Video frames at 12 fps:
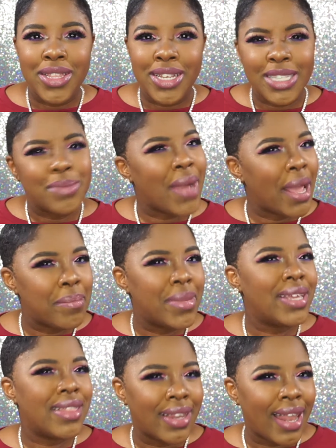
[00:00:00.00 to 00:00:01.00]
This might
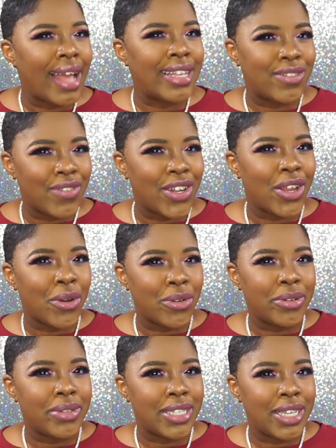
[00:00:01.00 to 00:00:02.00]
be the last video
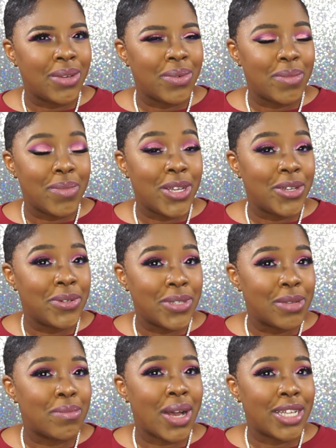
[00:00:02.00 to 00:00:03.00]
you see with me
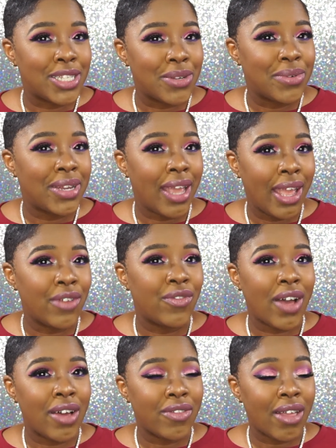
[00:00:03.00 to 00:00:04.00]
using my Sony
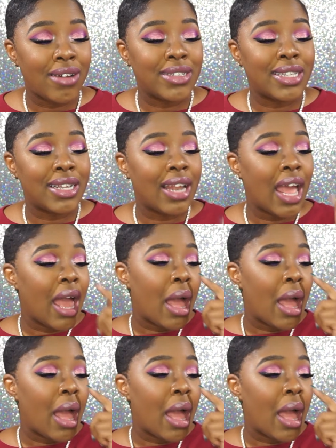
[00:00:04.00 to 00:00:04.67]
a5000,